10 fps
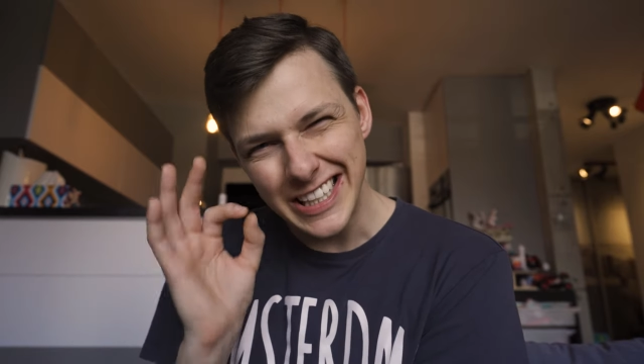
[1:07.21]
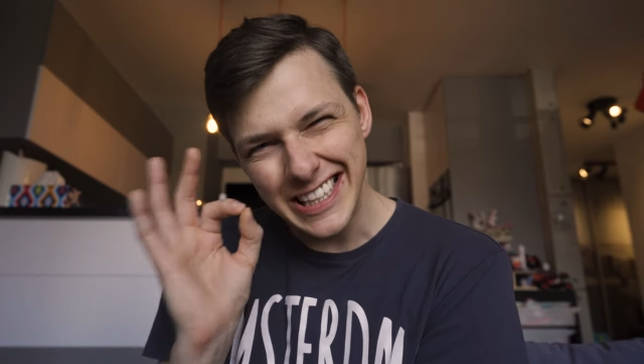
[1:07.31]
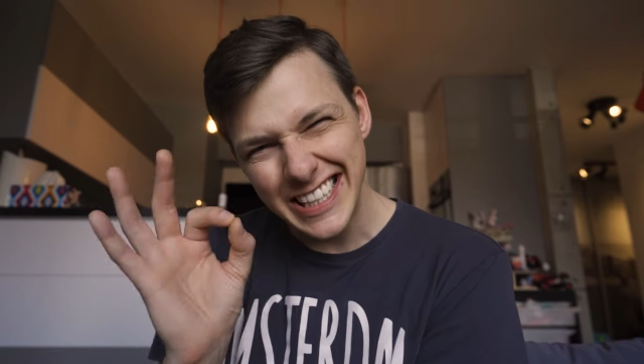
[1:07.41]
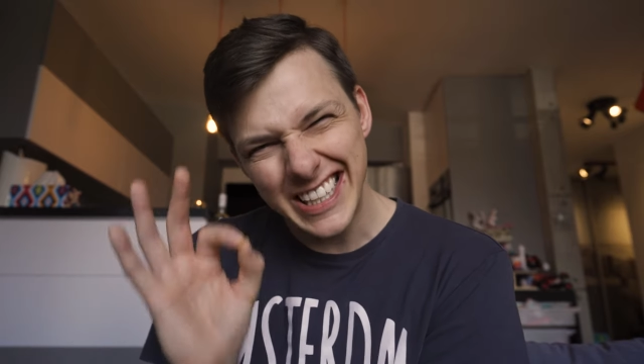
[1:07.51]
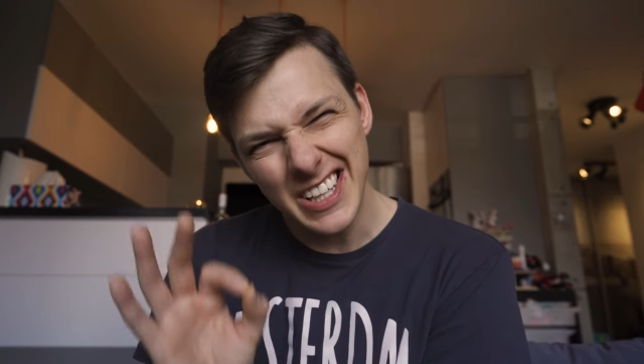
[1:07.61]

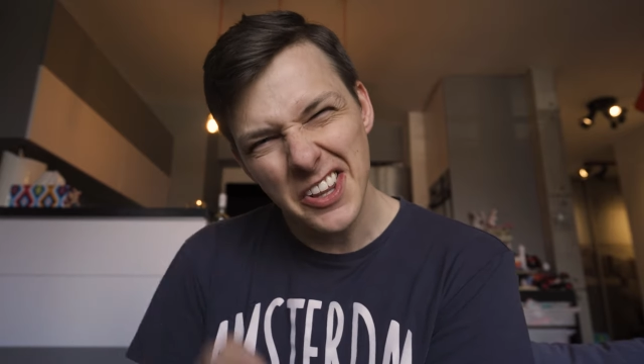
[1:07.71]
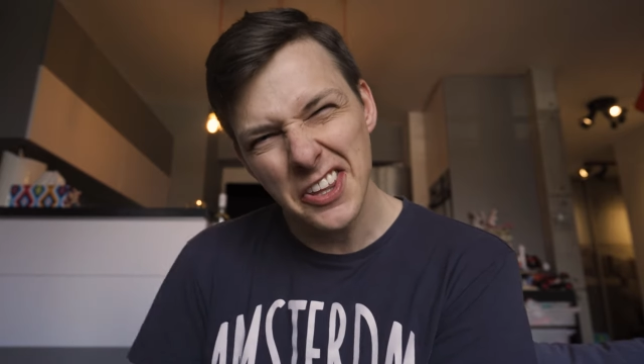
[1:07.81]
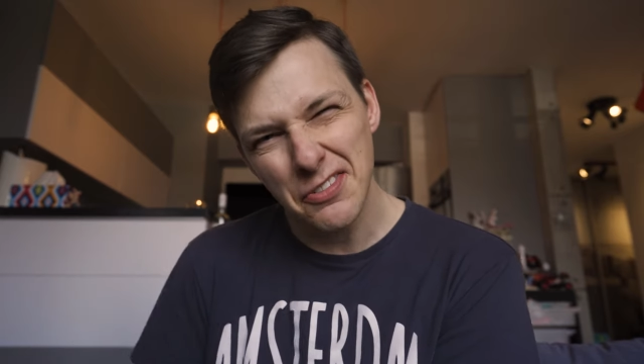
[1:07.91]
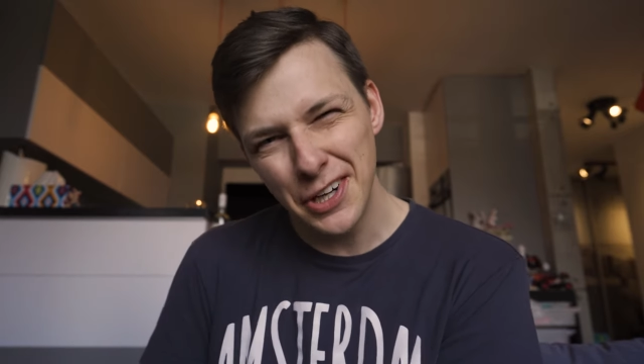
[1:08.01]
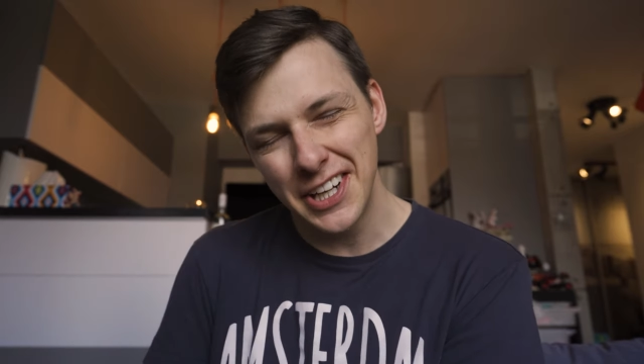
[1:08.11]
little
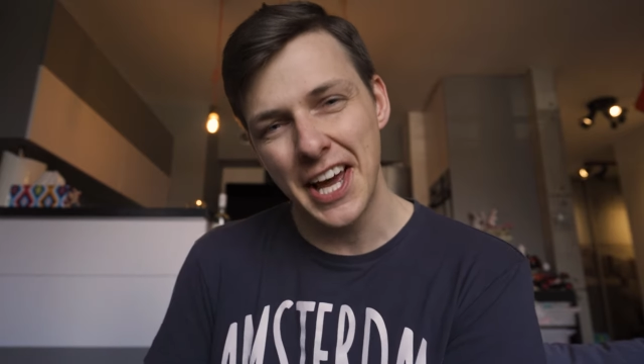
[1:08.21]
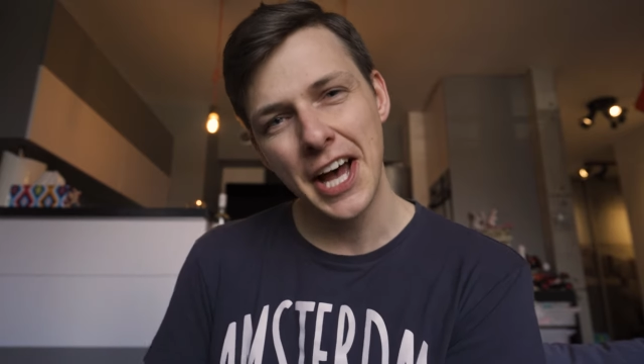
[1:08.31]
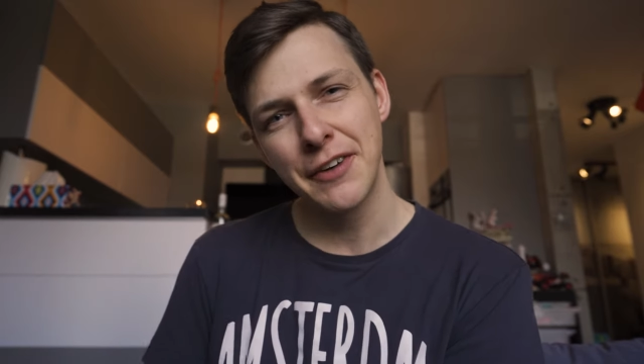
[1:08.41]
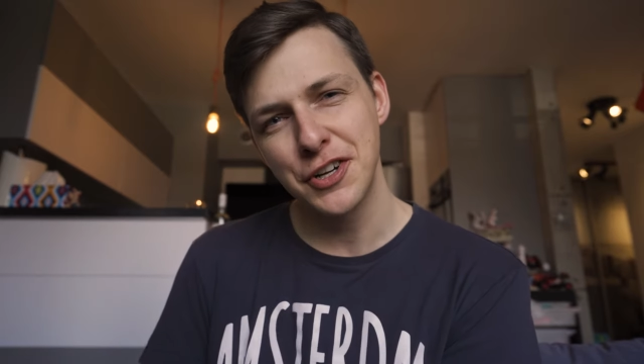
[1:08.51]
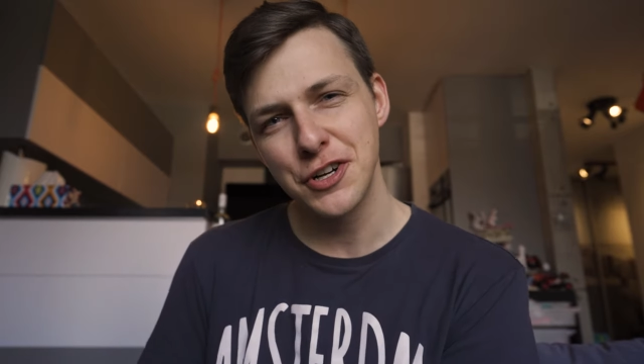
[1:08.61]

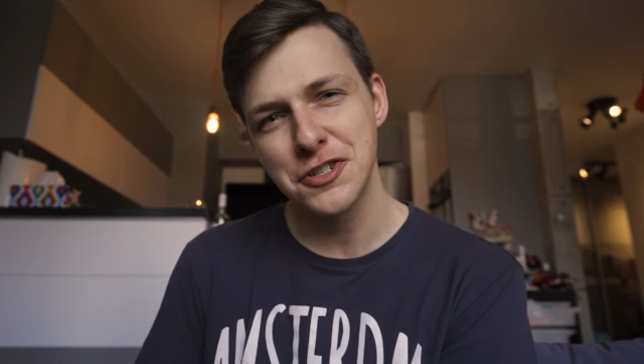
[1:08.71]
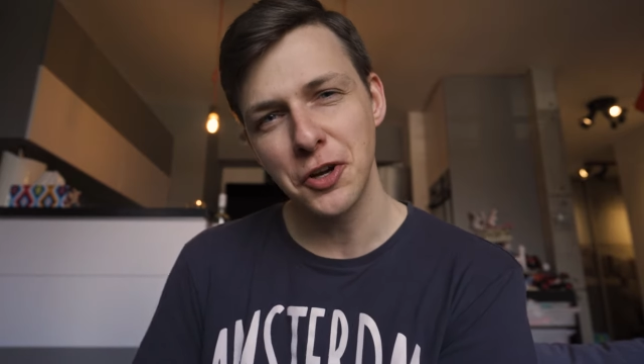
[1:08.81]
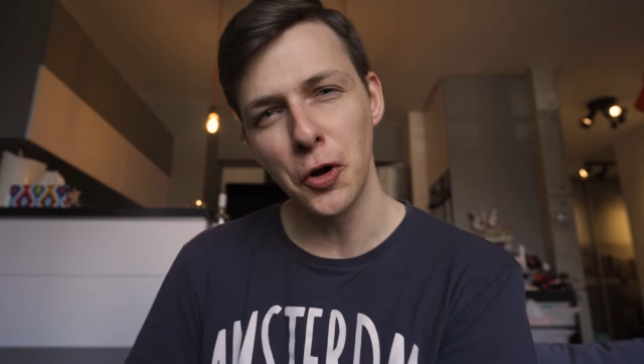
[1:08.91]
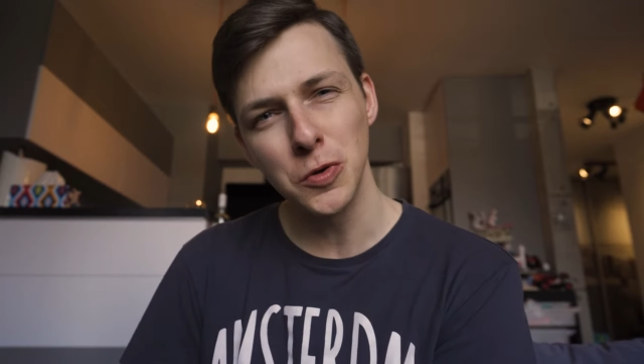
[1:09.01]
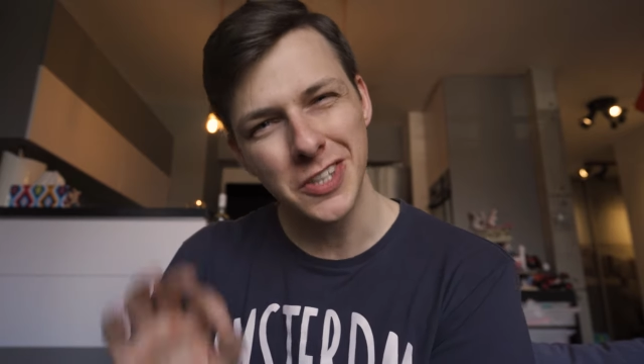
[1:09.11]

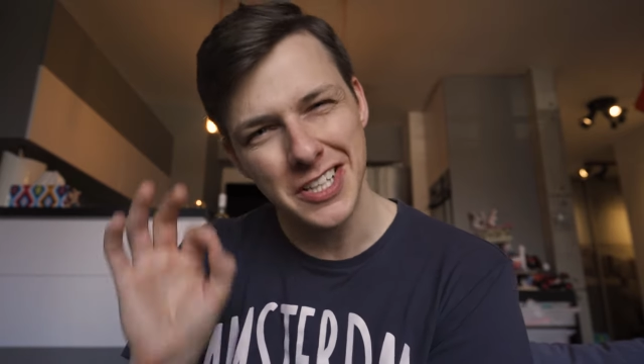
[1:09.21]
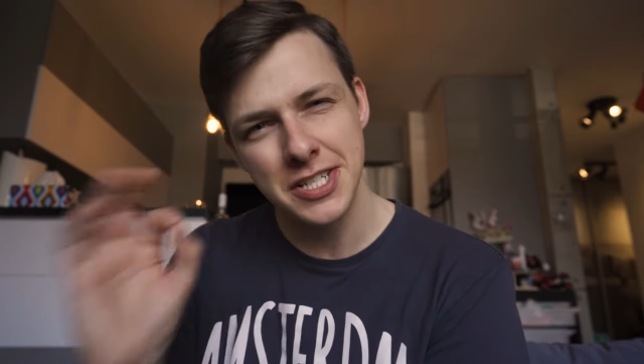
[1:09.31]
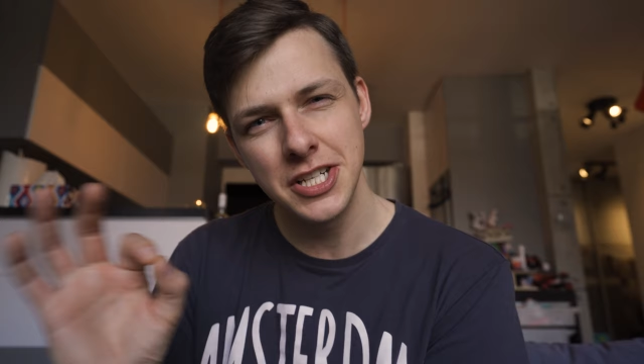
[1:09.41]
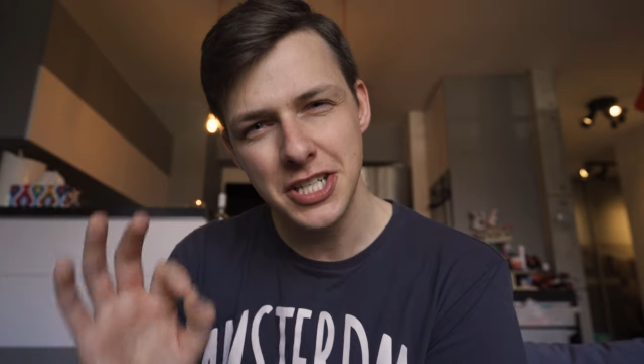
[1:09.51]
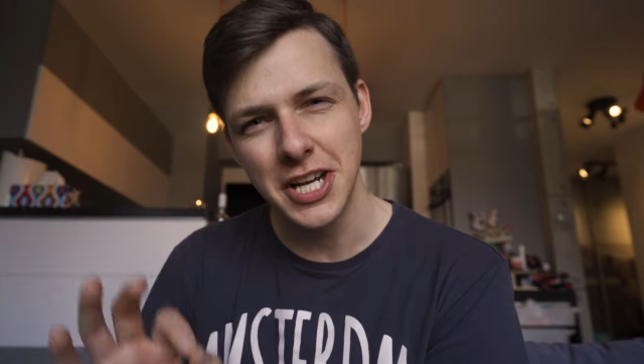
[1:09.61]

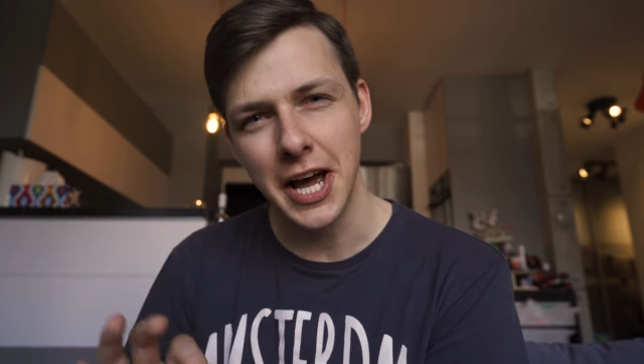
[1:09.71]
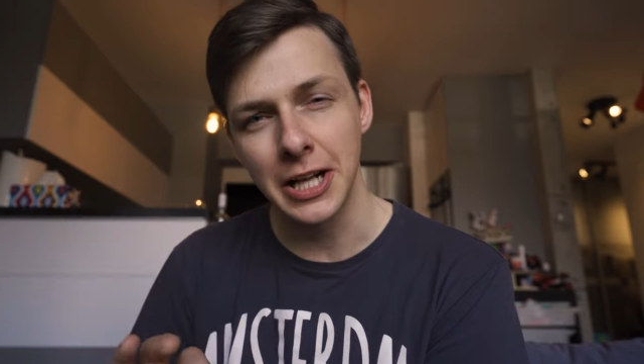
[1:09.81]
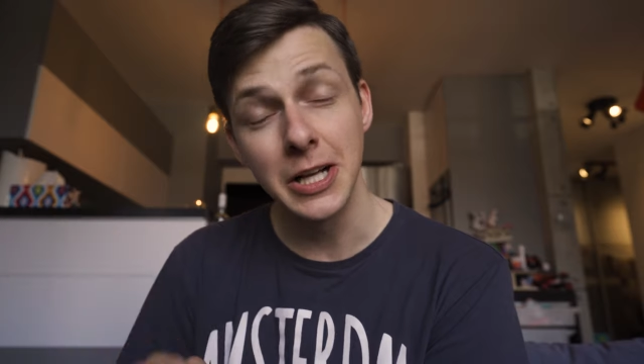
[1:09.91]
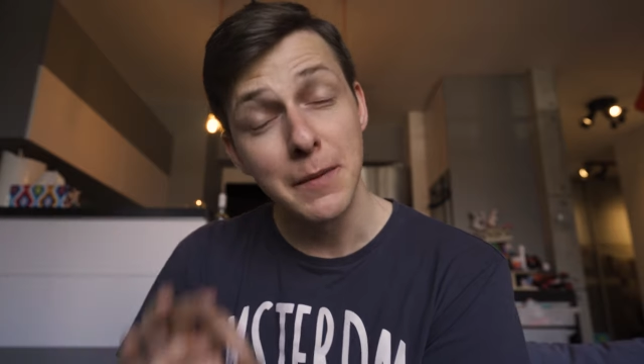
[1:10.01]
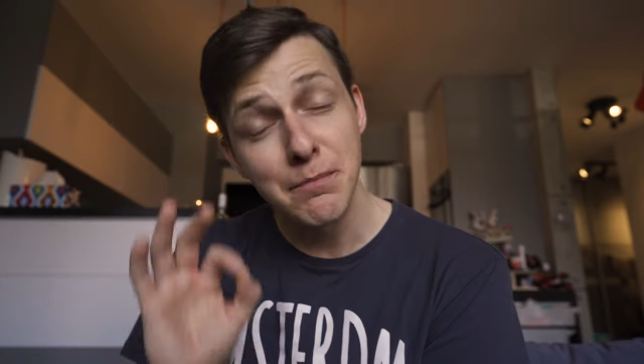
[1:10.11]
3.5-year-old
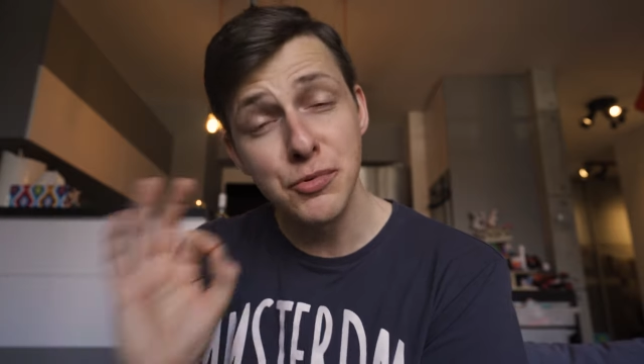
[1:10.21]
detail,